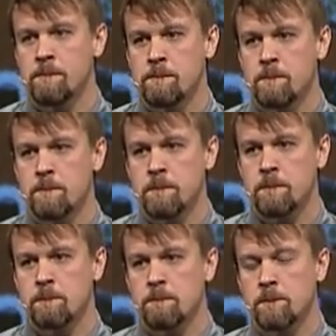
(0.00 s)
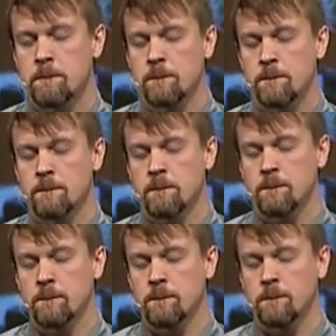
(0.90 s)

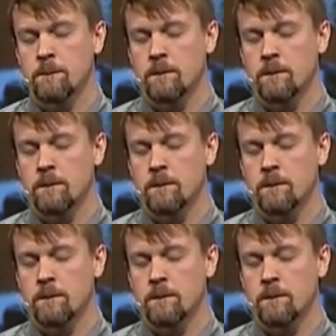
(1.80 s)
(no one is talking)